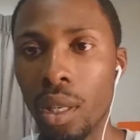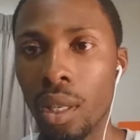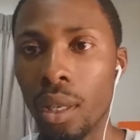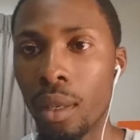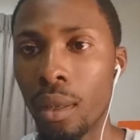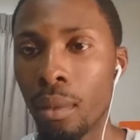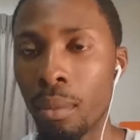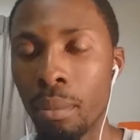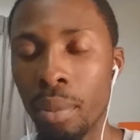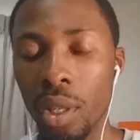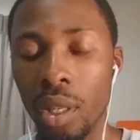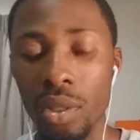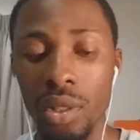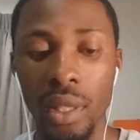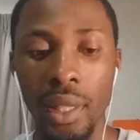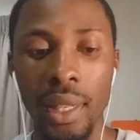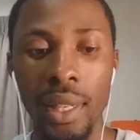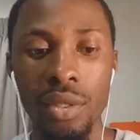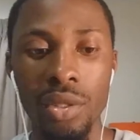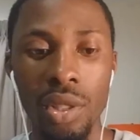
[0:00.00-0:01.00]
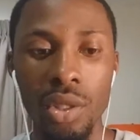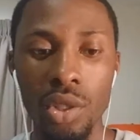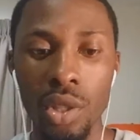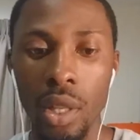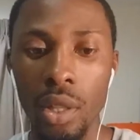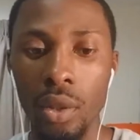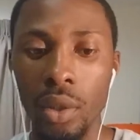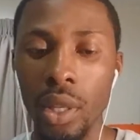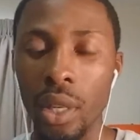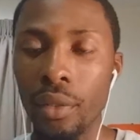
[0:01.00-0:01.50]
us against each
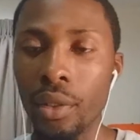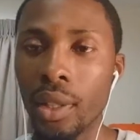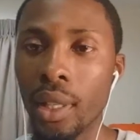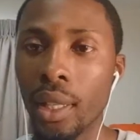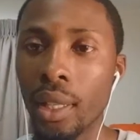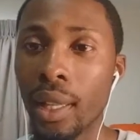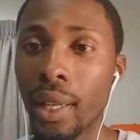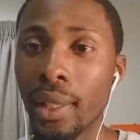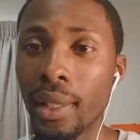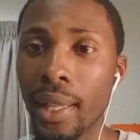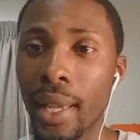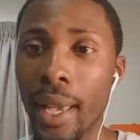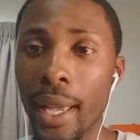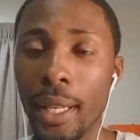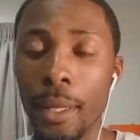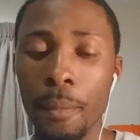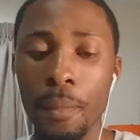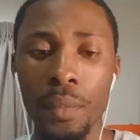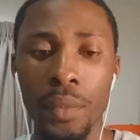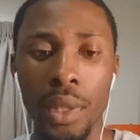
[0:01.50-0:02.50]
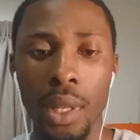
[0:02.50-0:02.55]
other and everything like that.